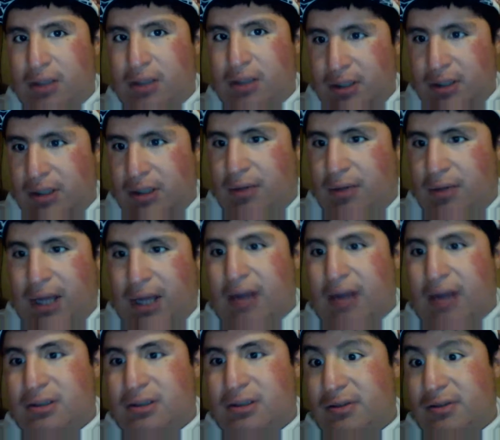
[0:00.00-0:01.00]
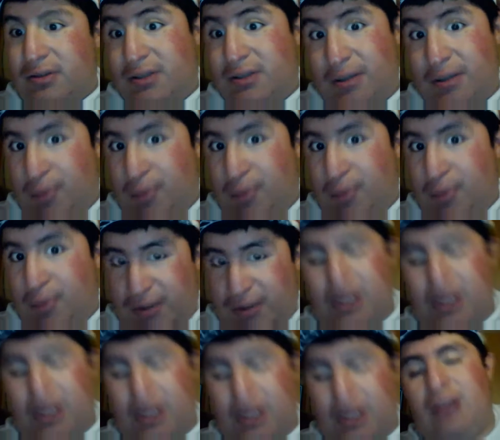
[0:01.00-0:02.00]
he retires, he falls
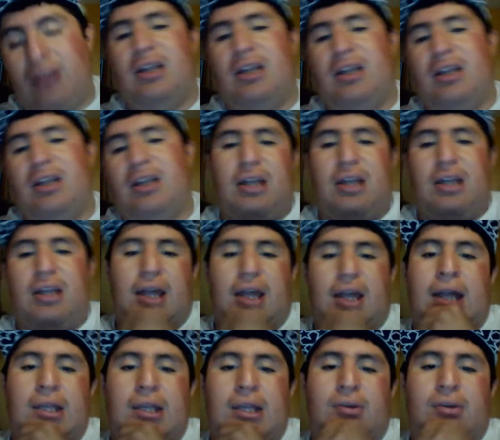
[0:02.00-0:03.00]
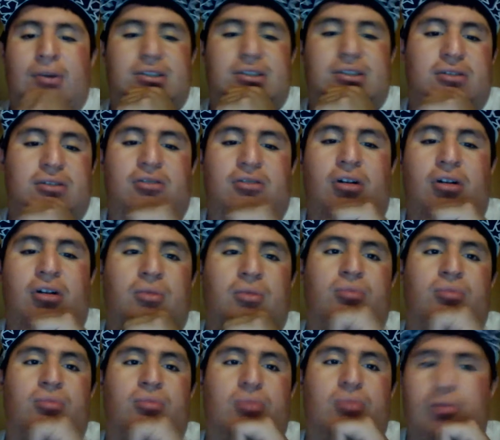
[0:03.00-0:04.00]
out. Andy wants to go
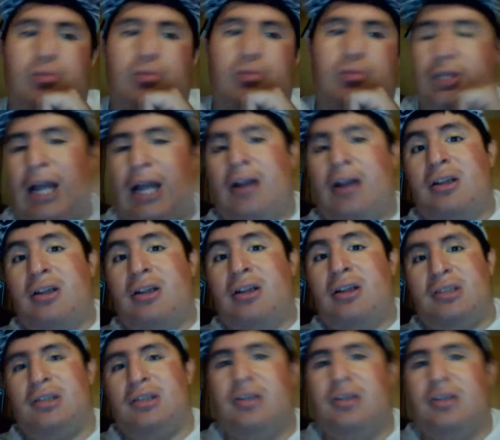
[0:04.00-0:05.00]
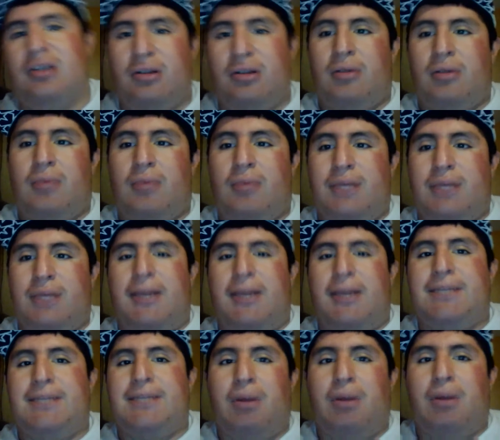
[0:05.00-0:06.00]
retires, plays
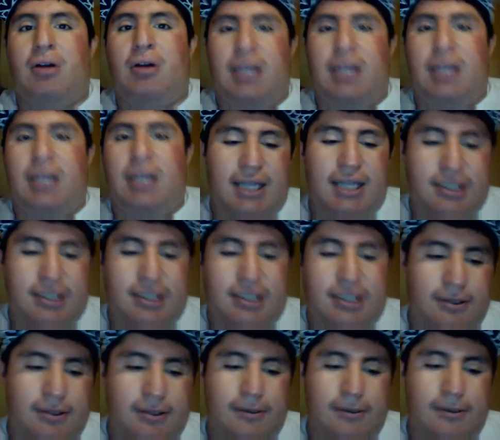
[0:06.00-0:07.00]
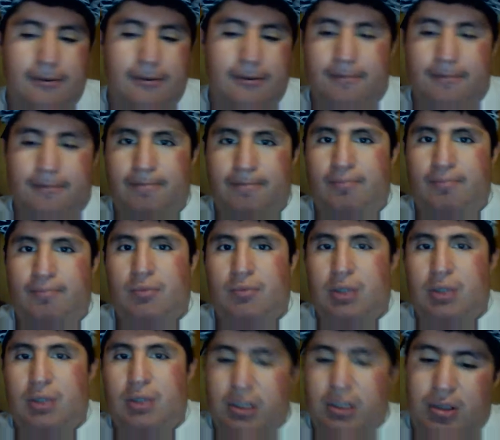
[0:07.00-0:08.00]
baseball, he can't.
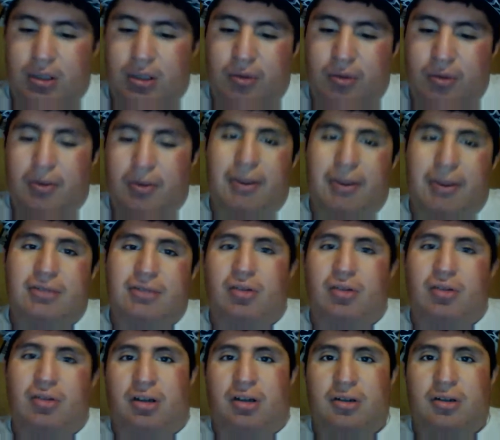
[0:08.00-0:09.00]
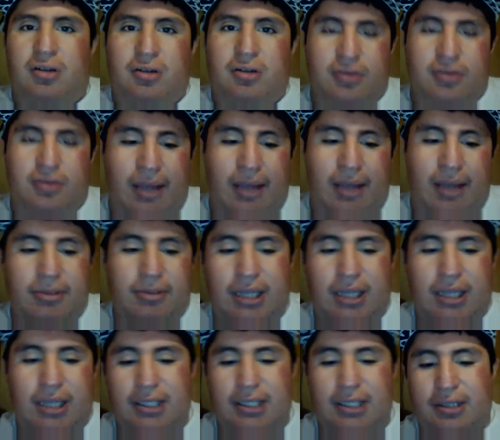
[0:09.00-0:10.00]
So he becomes an owner. So MJ
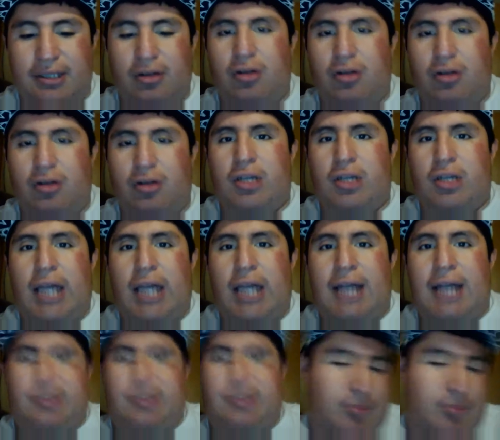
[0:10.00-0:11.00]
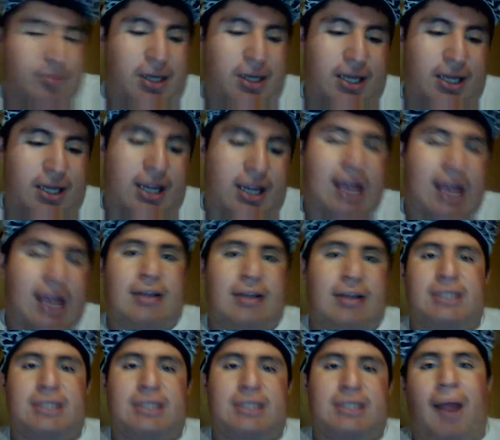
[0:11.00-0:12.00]
has it is
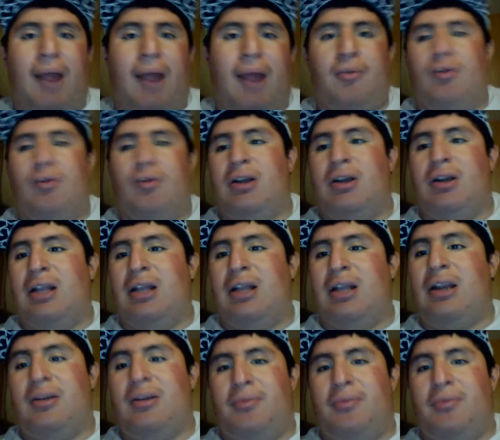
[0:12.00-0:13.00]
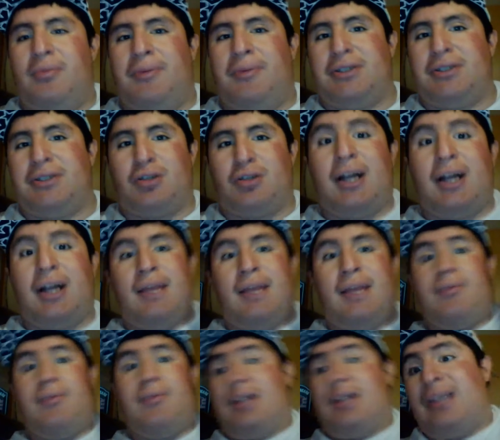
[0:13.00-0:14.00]
prime. 1 year later, he puts a strike, give him on
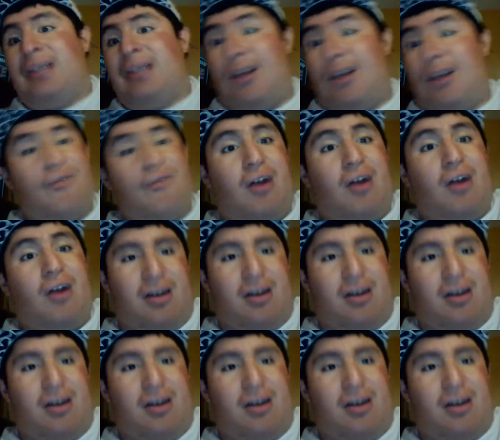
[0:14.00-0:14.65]
the team. What?